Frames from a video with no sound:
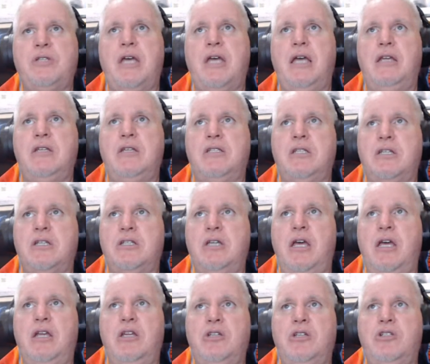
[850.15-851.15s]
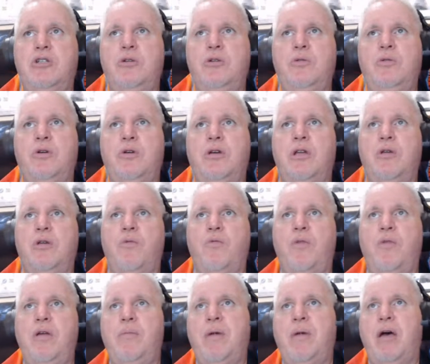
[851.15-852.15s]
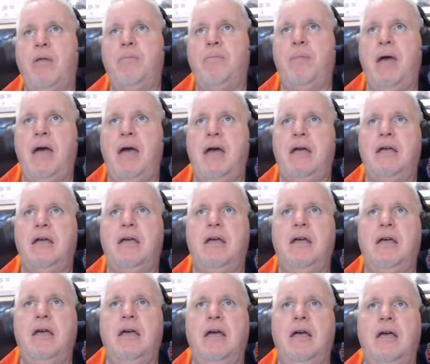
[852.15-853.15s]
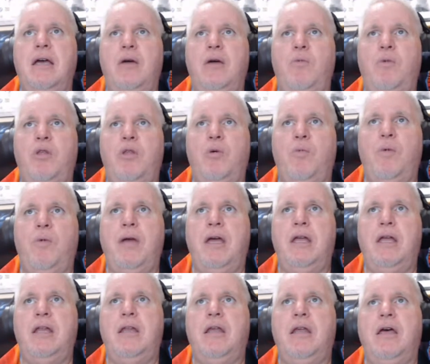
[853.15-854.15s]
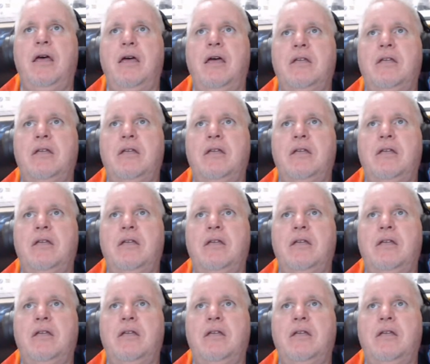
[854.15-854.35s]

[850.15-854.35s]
86-82, looking to rebound back with a win.